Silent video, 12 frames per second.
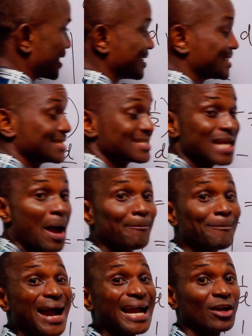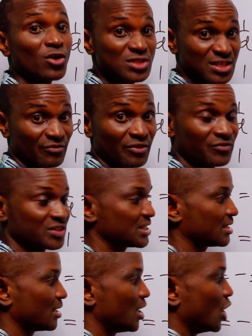1 is minus
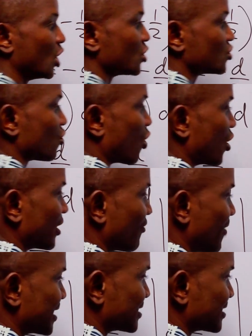15. So on the